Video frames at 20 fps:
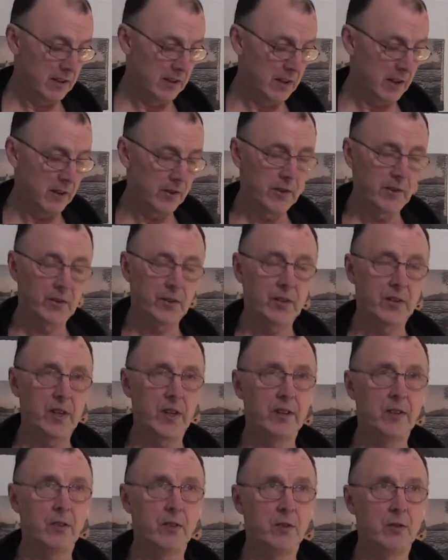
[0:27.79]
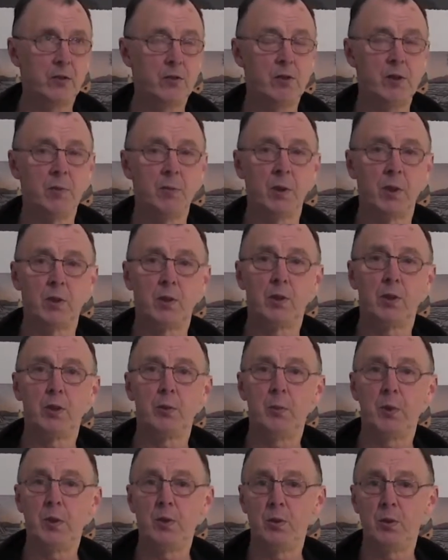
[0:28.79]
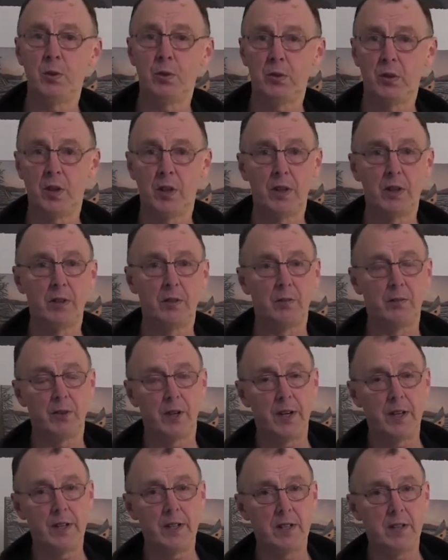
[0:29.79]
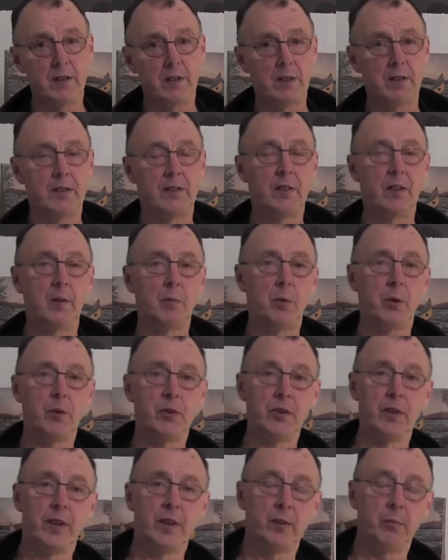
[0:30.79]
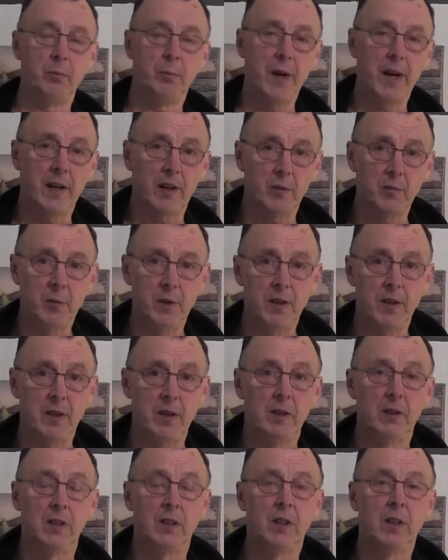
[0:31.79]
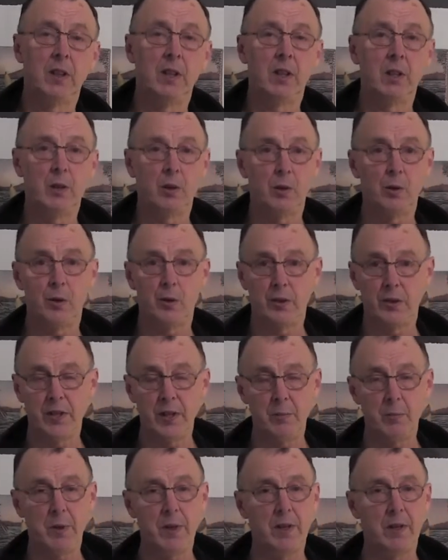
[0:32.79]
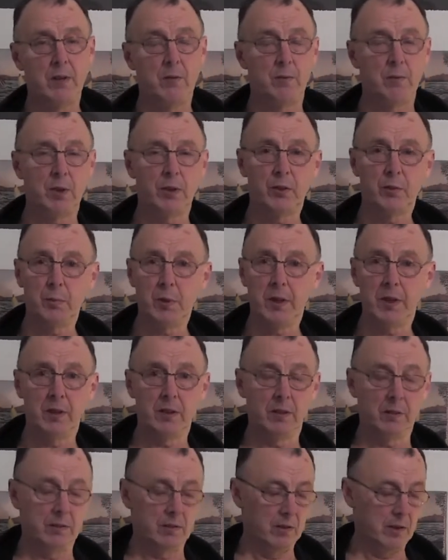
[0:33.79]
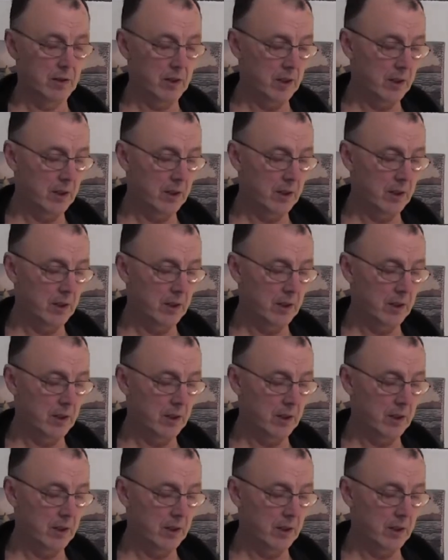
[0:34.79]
Now, this TENS treatment could be used on a variety. Let's say a person has back pain or knee pain, wrist pain,